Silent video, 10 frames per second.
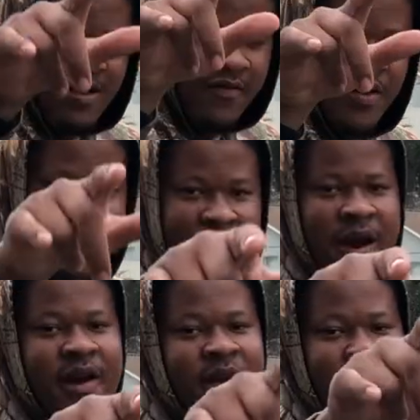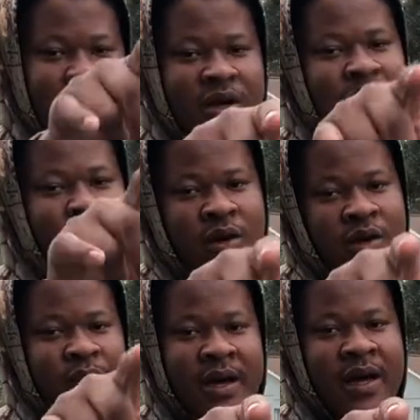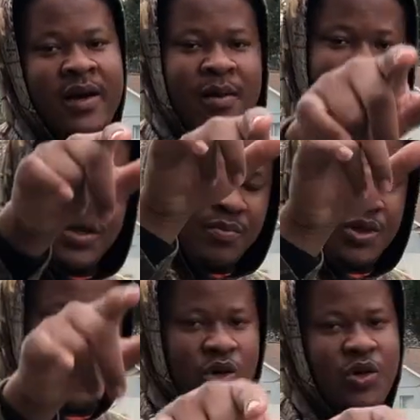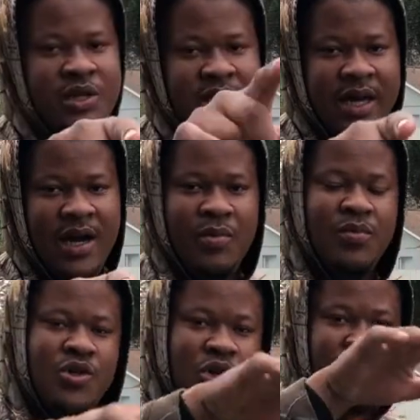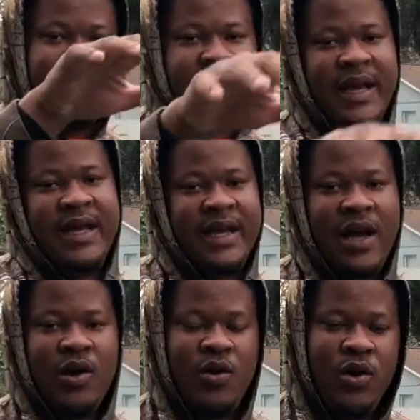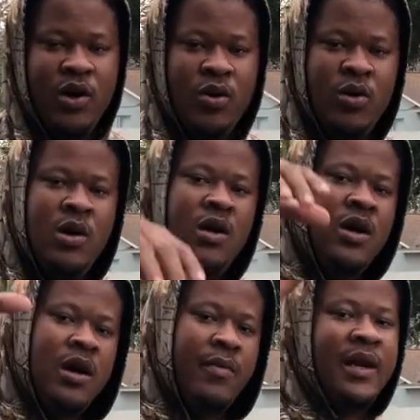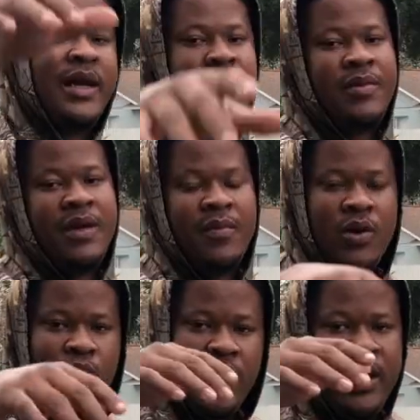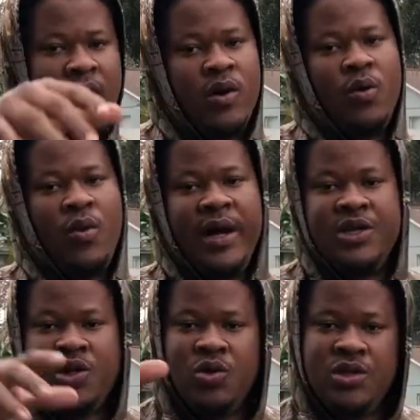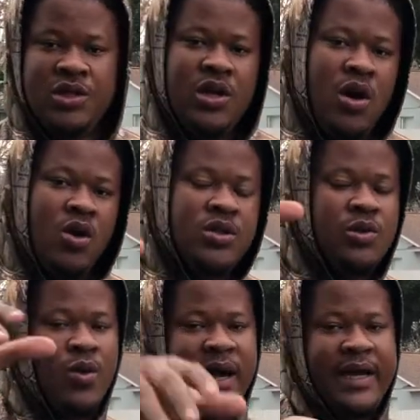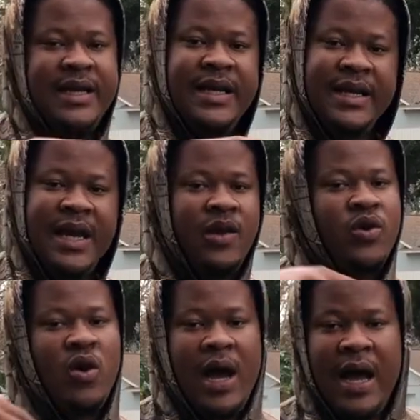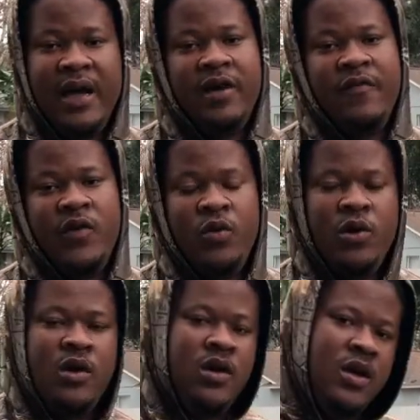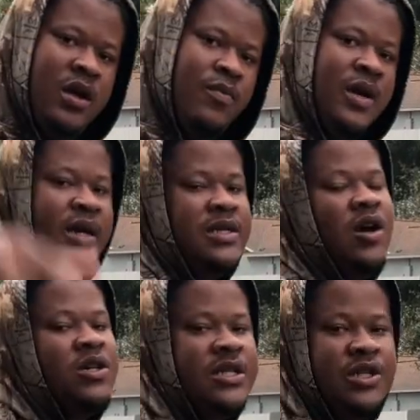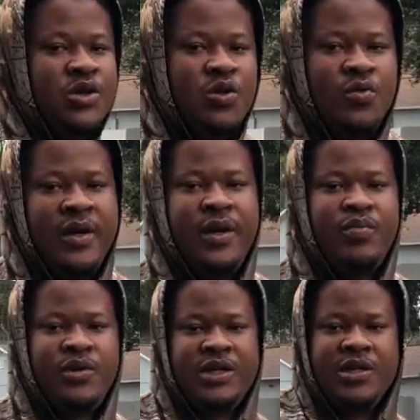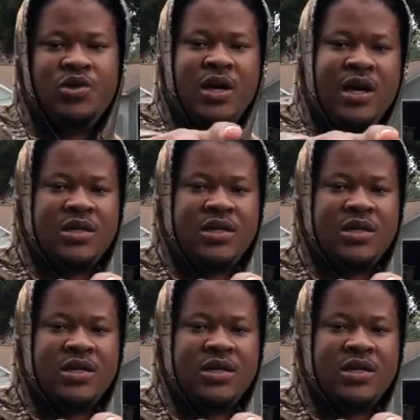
of an American bully breeder, man. I'm, I'm gonna show you his camp. I'm gonna show you everything he got going on. I'm gonna let him give me the rundown on why he chose his dogs and why he did that. You know how I interview. And man, y'all stay tuned, man. Appreciate you guys.